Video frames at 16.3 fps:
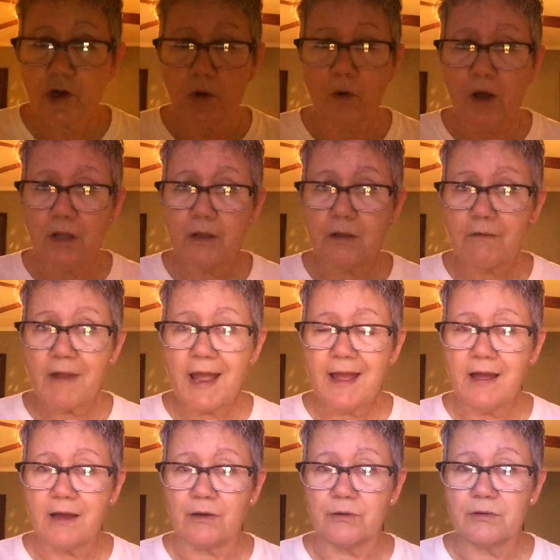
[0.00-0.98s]
to call
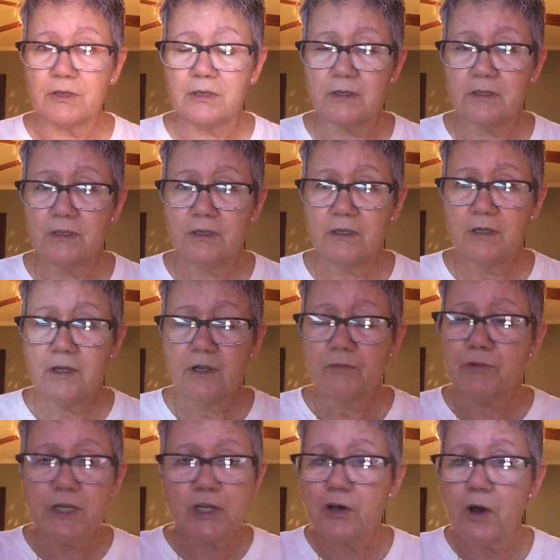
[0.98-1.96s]
her out,
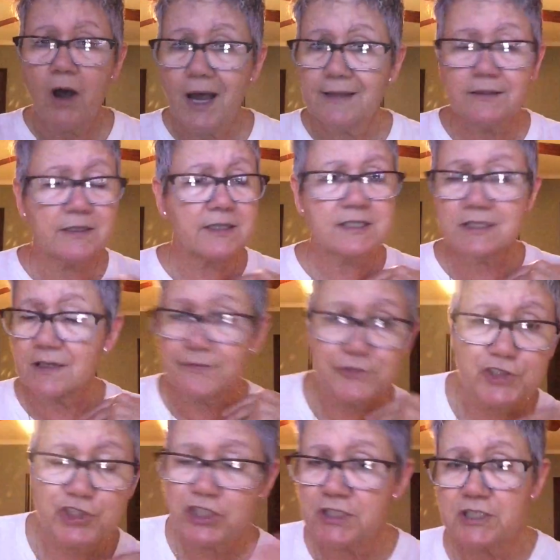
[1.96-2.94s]
regardless if
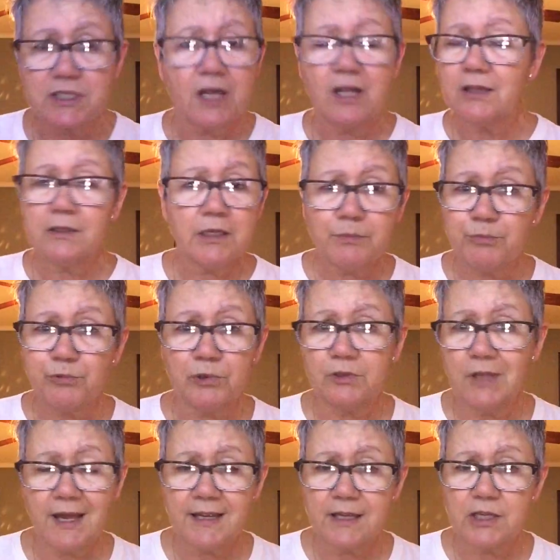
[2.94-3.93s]
she's a liberal
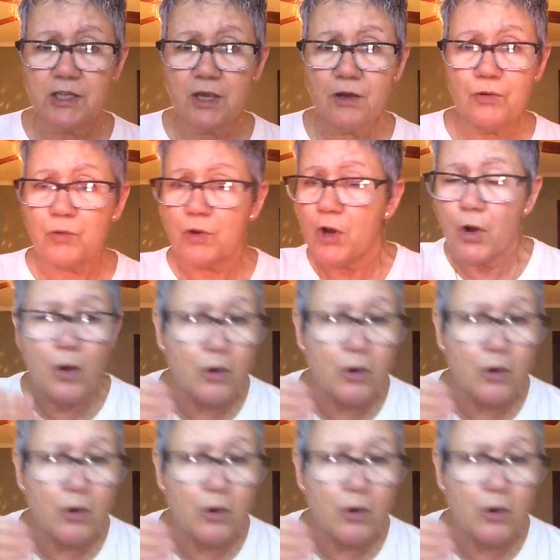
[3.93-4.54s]
like you